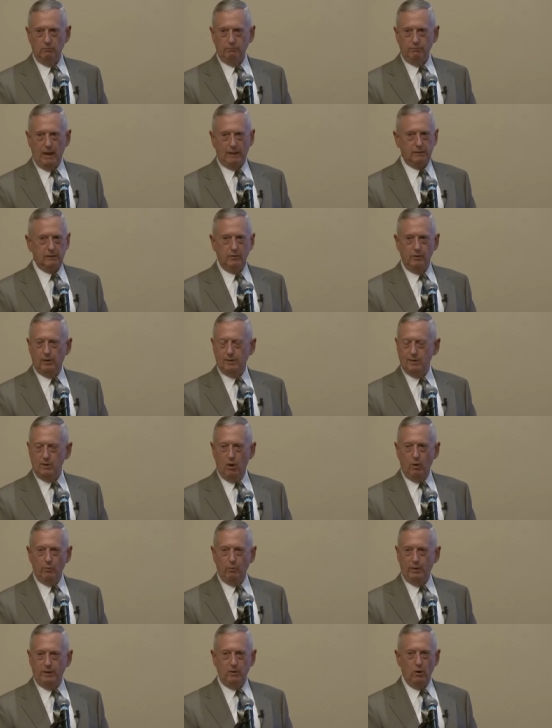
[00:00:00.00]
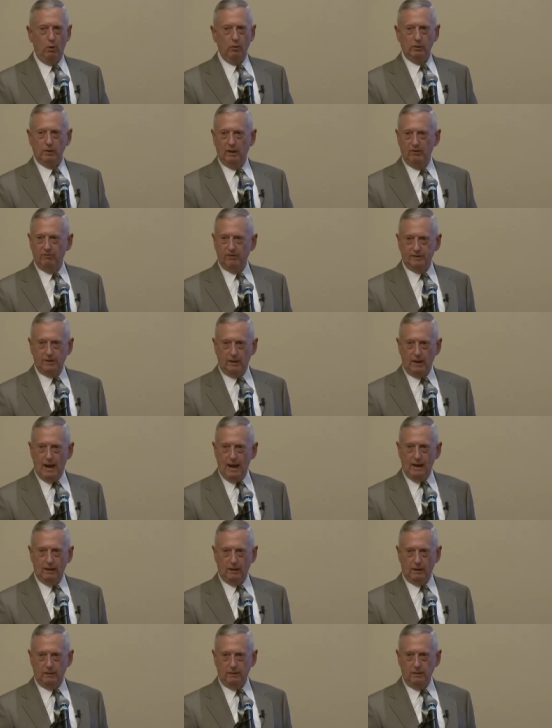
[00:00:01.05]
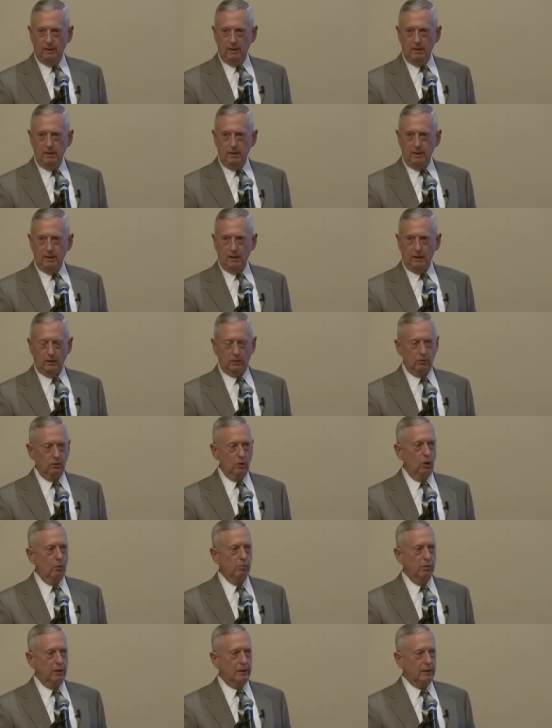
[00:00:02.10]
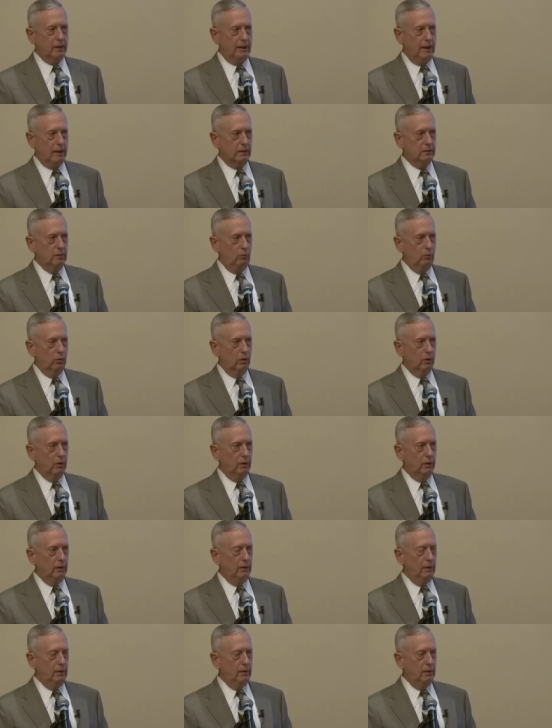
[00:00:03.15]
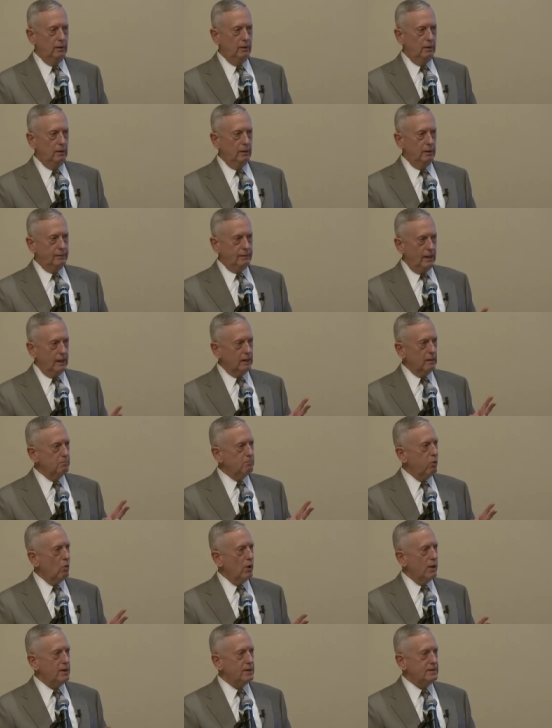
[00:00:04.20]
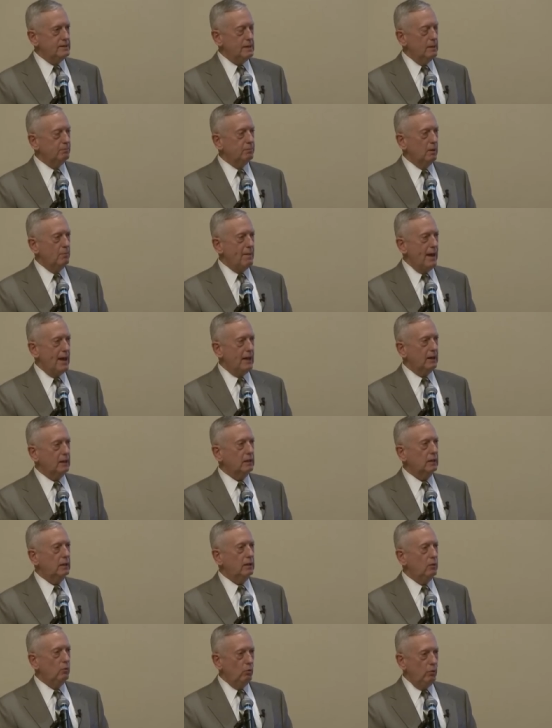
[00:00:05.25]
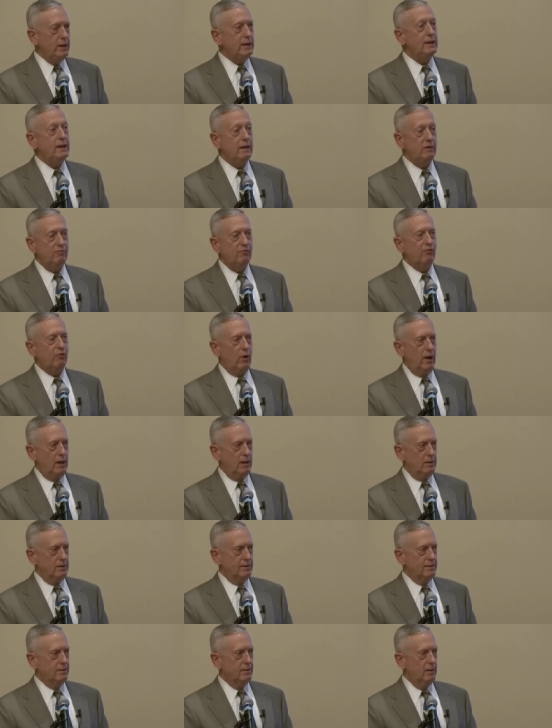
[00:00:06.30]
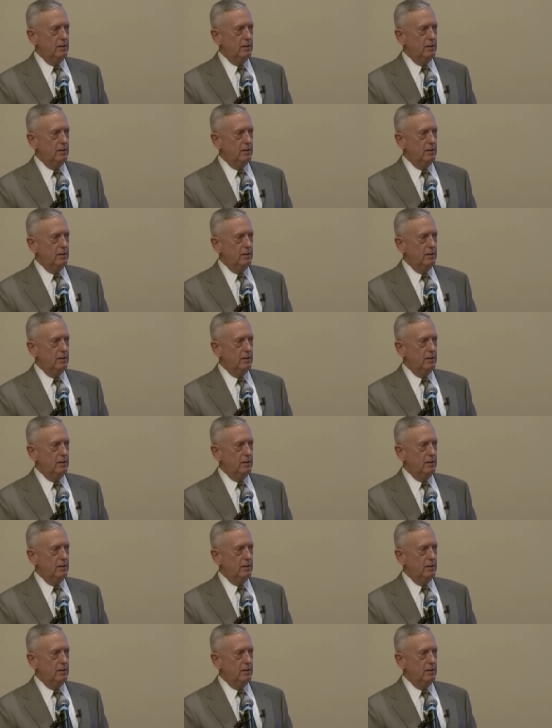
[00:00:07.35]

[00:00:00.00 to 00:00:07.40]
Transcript: That, there's no, we don't live as an island in a globally connected world. Second point is diplomatically, we need friends.